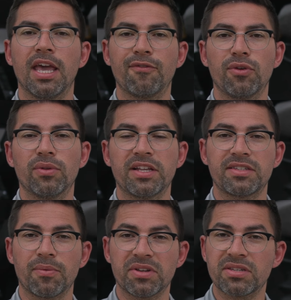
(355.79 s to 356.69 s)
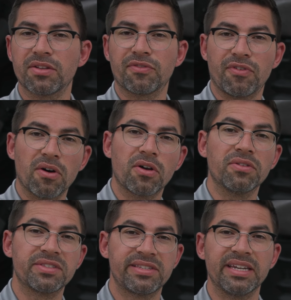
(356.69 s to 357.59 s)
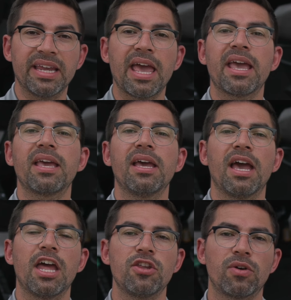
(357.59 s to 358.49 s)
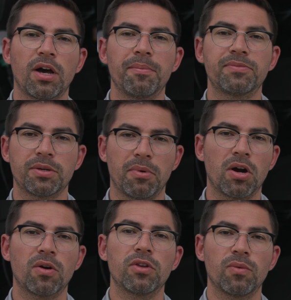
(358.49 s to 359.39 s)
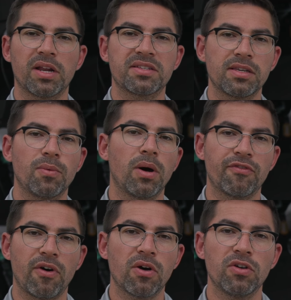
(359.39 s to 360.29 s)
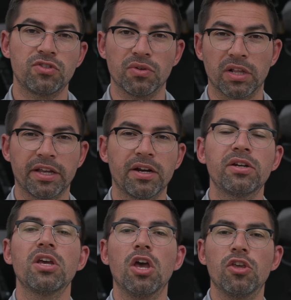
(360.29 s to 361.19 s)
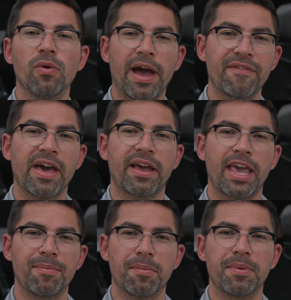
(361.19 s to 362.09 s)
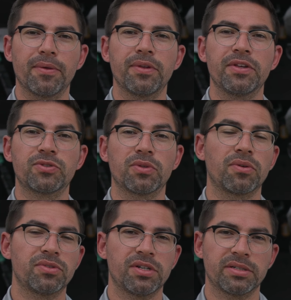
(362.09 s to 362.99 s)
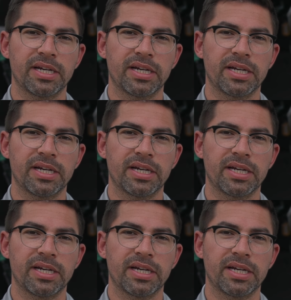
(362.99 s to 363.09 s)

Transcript: If you, let's say, reset the fault codes today and you come tomorrow and you want to see what fault codes you cleared, you have that capabilities with OTR